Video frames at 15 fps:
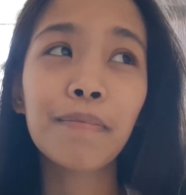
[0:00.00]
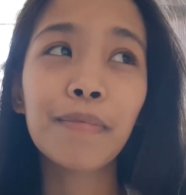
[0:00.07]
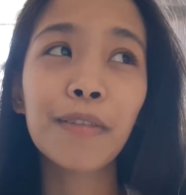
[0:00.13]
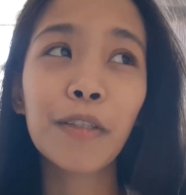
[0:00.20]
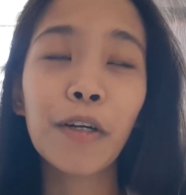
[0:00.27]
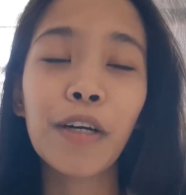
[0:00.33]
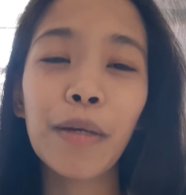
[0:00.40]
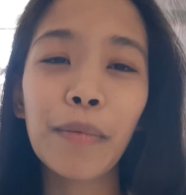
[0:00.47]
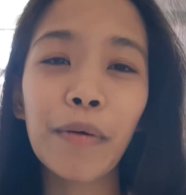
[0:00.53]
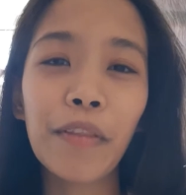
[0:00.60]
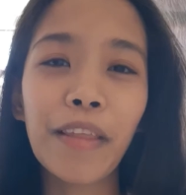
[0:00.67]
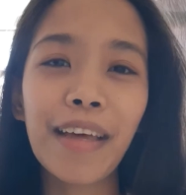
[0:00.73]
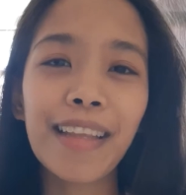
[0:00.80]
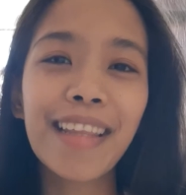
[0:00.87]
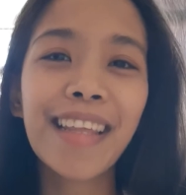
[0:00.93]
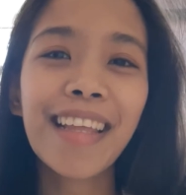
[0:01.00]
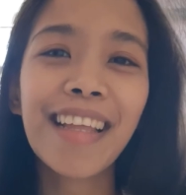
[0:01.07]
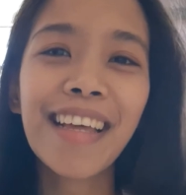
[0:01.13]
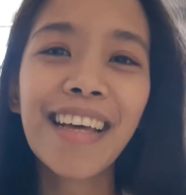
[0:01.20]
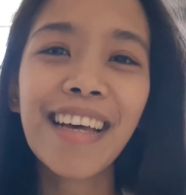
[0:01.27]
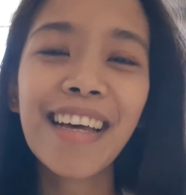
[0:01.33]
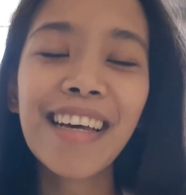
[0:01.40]
Sorry about that.
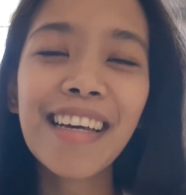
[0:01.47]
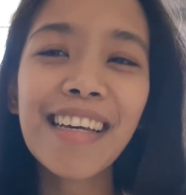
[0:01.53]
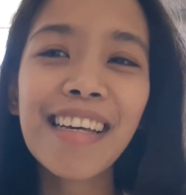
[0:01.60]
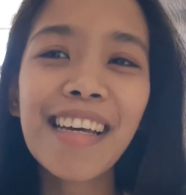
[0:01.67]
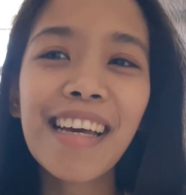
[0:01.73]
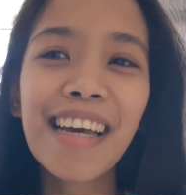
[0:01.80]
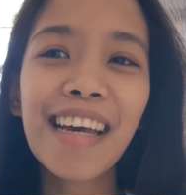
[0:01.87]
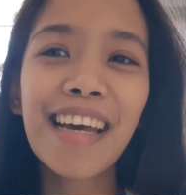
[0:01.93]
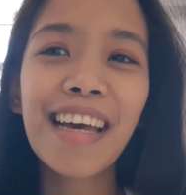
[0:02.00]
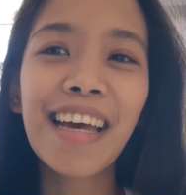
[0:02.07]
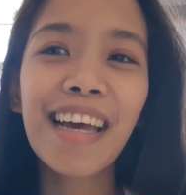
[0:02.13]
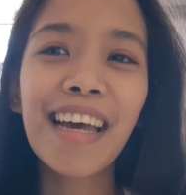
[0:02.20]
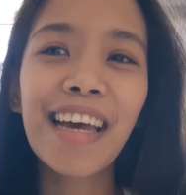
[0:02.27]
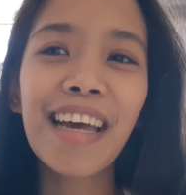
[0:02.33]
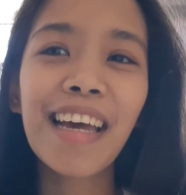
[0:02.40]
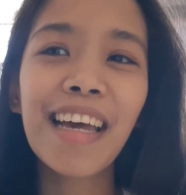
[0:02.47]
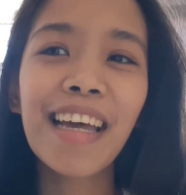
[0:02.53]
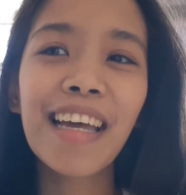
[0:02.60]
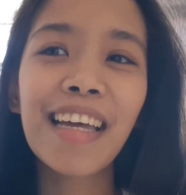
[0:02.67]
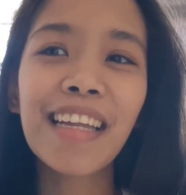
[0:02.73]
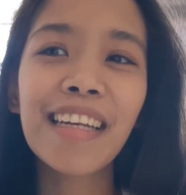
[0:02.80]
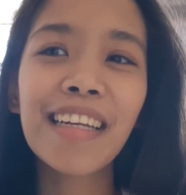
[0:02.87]

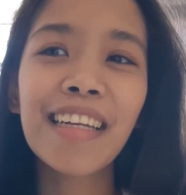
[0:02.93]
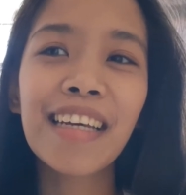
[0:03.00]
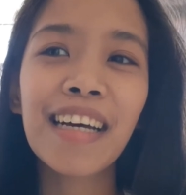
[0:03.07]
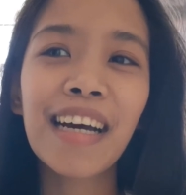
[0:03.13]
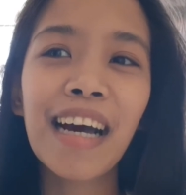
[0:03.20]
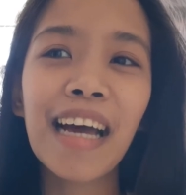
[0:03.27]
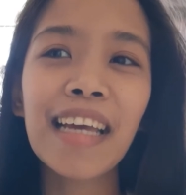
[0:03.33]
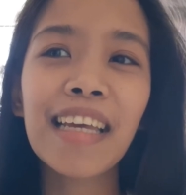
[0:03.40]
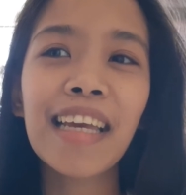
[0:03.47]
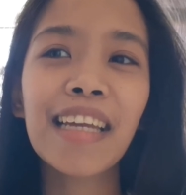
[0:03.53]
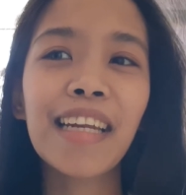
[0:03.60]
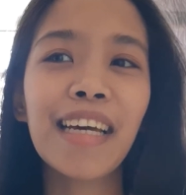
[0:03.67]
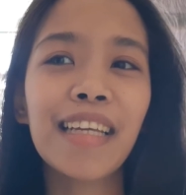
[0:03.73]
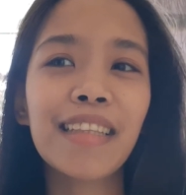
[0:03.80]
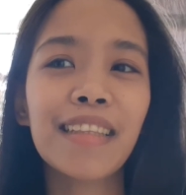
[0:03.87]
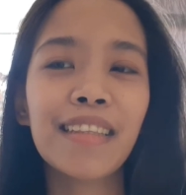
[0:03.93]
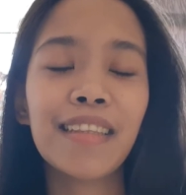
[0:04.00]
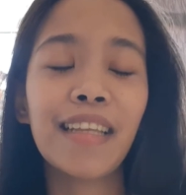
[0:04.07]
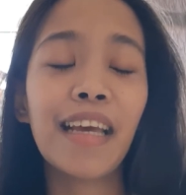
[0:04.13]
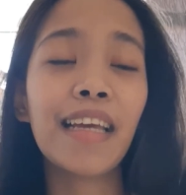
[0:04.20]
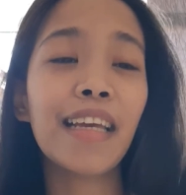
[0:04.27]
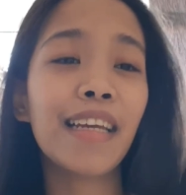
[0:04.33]
And I cannot
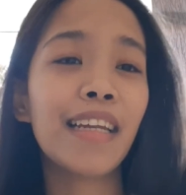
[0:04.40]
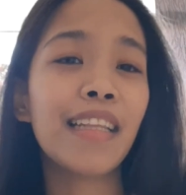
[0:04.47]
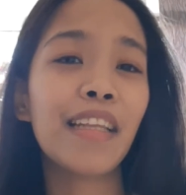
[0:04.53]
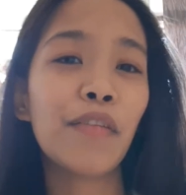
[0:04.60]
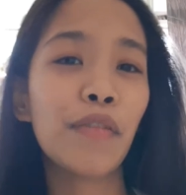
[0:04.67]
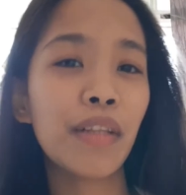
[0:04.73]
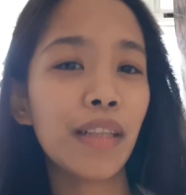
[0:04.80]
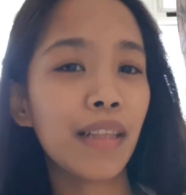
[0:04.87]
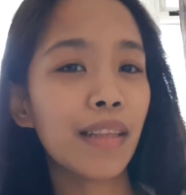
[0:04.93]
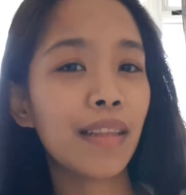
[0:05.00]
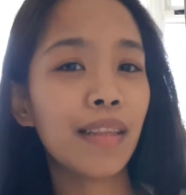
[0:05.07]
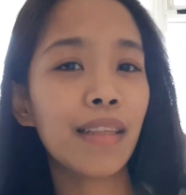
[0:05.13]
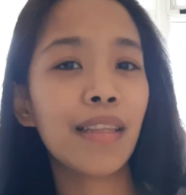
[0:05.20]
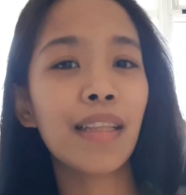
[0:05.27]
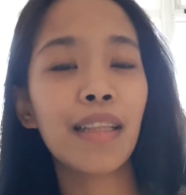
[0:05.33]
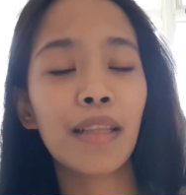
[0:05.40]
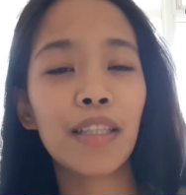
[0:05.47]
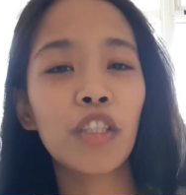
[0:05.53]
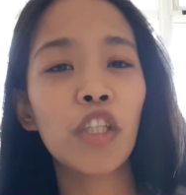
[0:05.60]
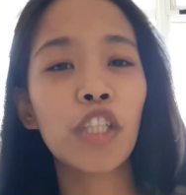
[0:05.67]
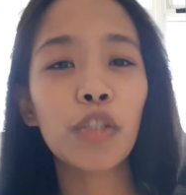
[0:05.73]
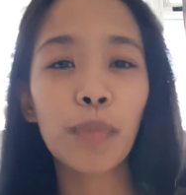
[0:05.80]
even
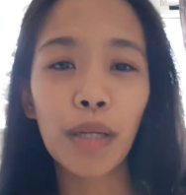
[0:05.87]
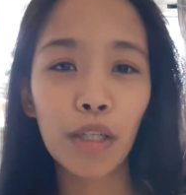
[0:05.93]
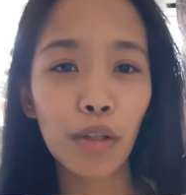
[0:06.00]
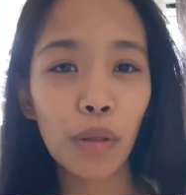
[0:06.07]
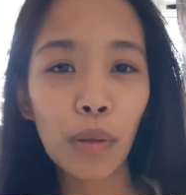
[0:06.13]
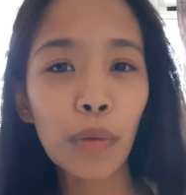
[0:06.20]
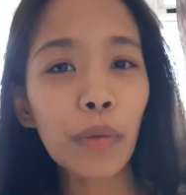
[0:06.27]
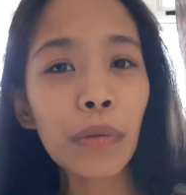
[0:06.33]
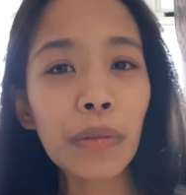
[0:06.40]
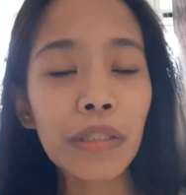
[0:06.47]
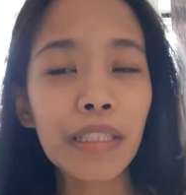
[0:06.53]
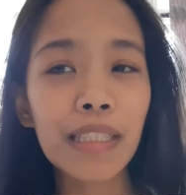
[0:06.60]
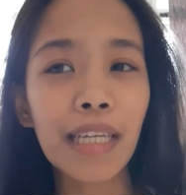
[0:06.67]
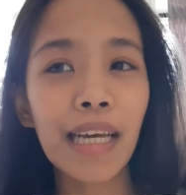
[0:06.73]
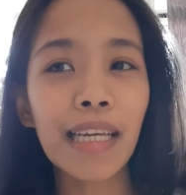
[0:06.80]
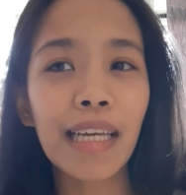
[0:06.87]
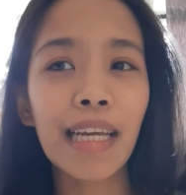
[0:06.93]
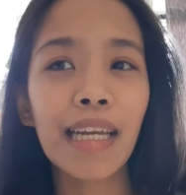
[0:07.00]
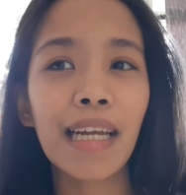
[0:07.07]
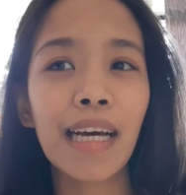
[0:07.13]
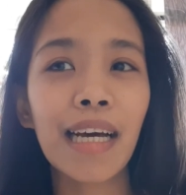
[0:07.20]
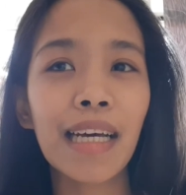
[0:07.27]
change my clothes.
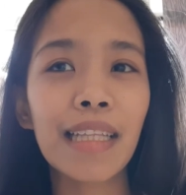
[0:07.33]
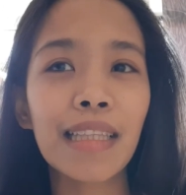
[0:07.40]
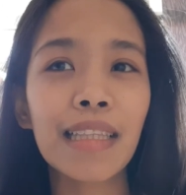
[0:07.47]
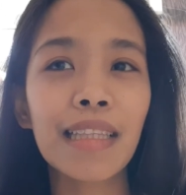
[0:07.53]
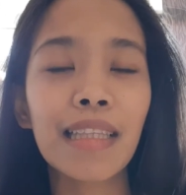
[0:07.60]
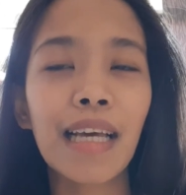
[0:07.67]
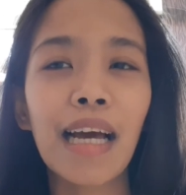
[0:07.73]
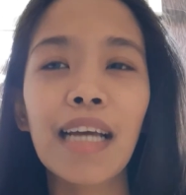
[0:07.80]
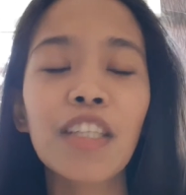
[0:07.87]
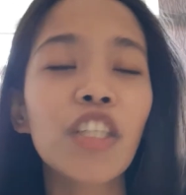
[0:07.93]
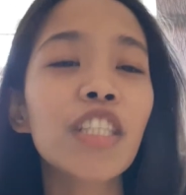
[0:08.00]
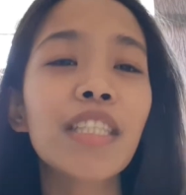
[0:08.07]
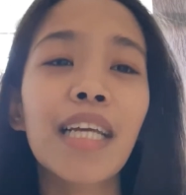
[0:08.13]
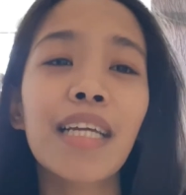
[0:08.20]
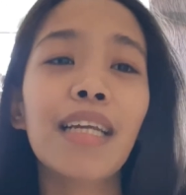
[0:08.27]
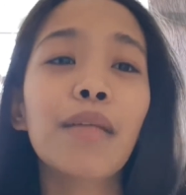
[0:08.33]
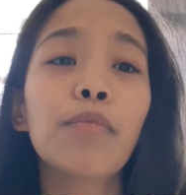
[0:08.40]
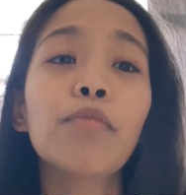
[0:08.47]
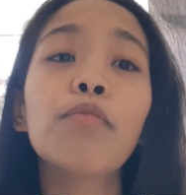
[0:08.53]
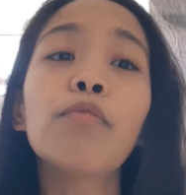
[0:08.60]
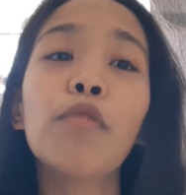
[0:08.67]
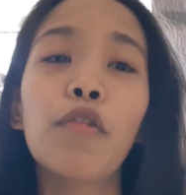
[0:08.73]
I just cannot
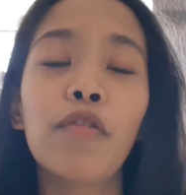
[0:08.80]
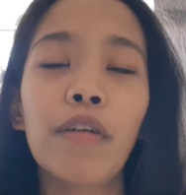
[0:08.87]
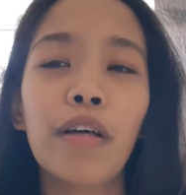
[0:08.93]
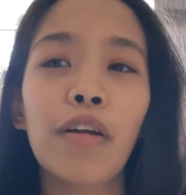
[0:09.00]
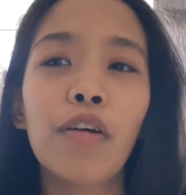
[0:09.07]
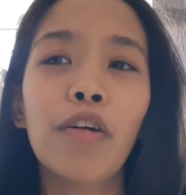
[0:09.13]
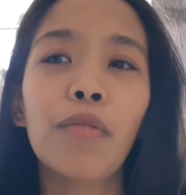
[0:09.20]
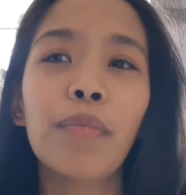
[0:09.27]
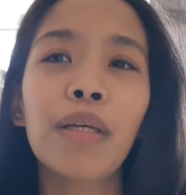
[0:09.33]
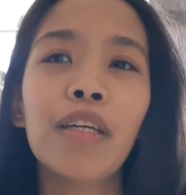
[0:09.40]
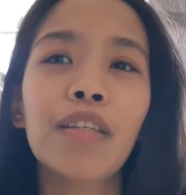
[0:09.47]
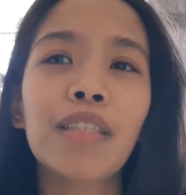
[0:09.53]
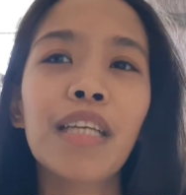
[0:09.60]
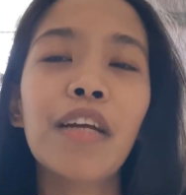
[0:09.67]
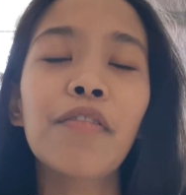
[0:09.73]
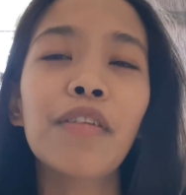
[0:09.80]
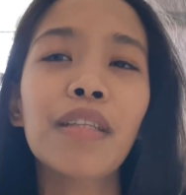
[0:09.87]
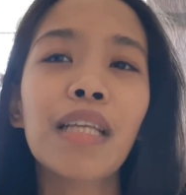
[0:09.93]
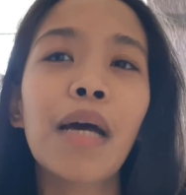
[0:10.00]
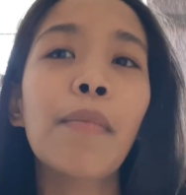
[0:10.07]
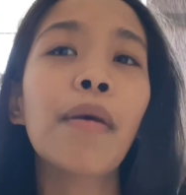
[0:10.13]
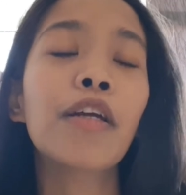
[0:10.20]
move at all, because every
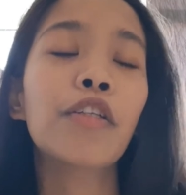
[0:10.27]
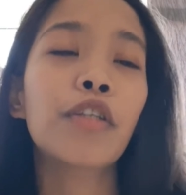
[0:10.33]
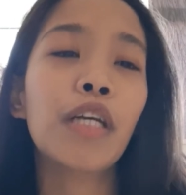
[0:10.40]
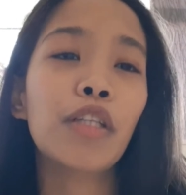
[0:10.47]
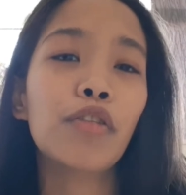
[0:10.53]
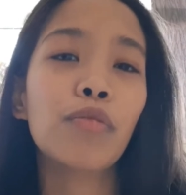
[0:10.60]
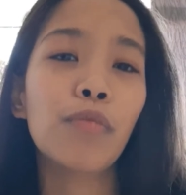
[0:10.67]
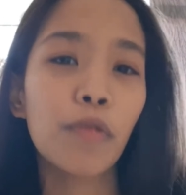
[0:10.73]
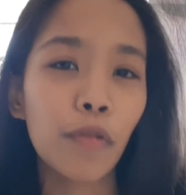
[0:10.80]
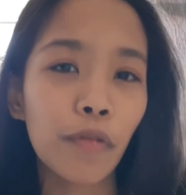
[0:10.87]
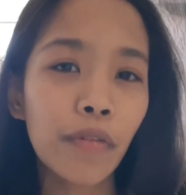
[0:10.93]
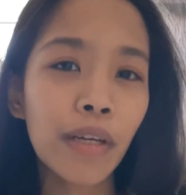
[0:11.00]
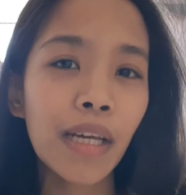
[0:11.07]
time I try to move,